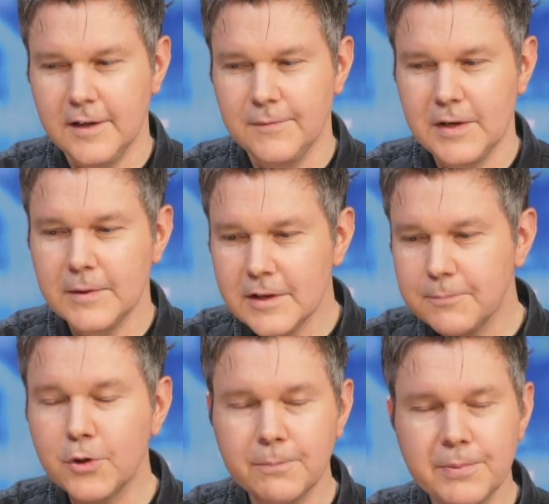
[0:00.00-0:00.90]
they
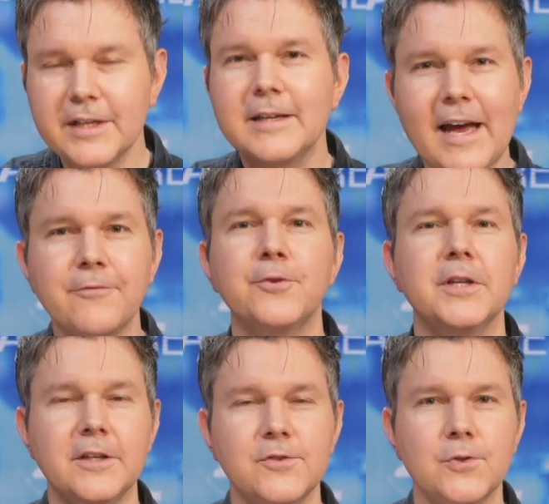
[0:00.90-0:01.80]
put a big effort
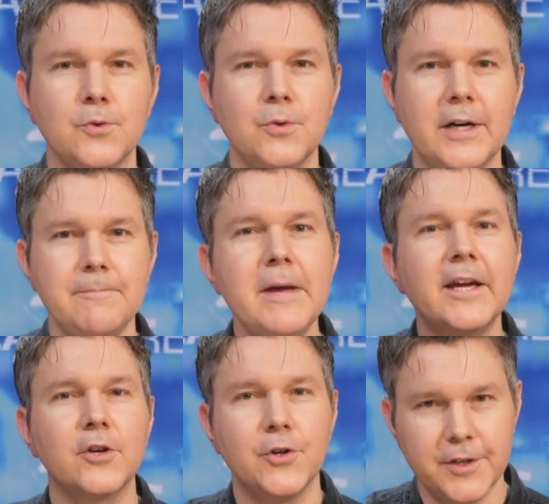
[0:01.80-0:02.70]
into a
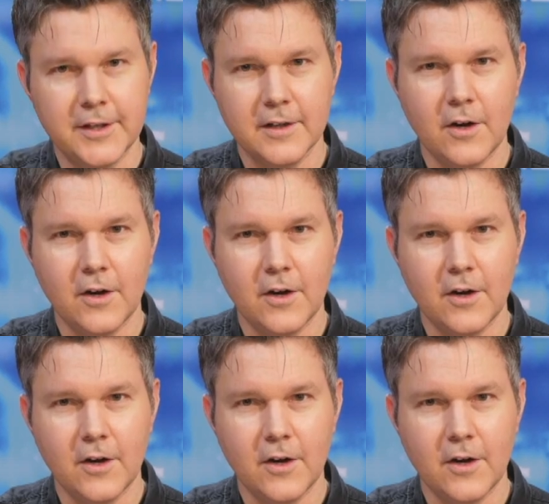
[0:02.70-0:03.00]
make good